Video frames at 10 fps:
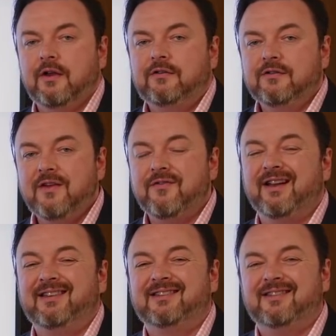It's never
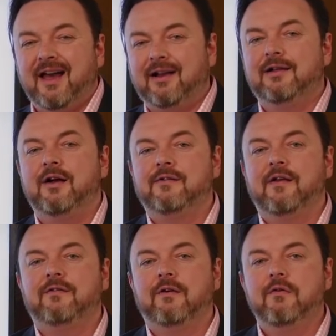exactly
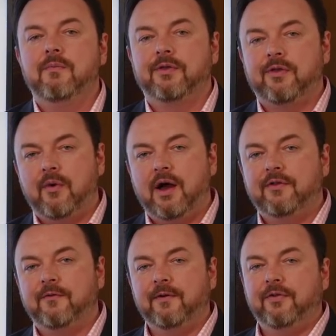identical, but there are
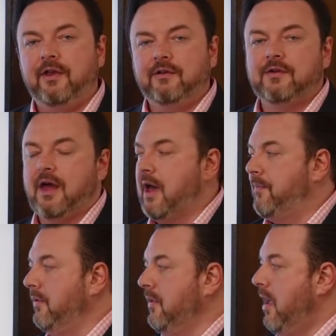different things that
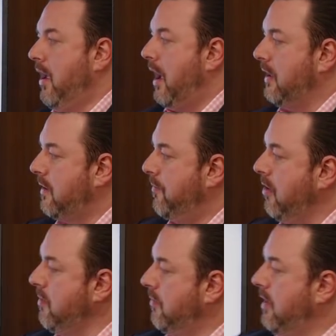happen. At the
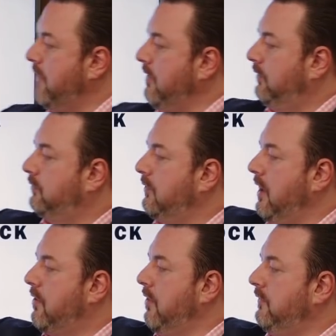moment, we have
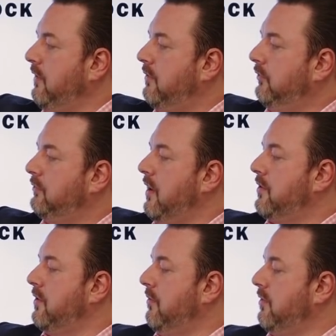increase in
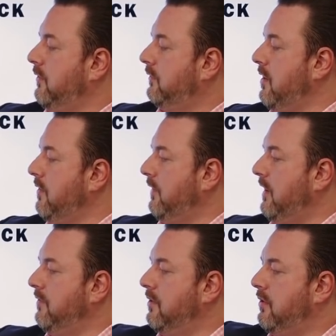construction, which is kind of
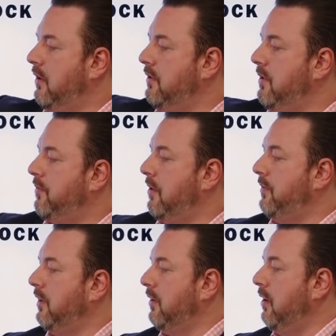11 o'clock on the
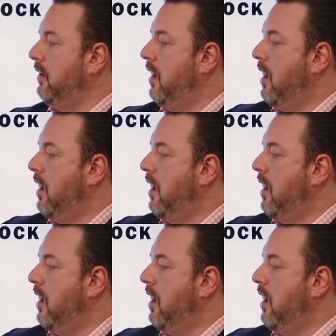property clock.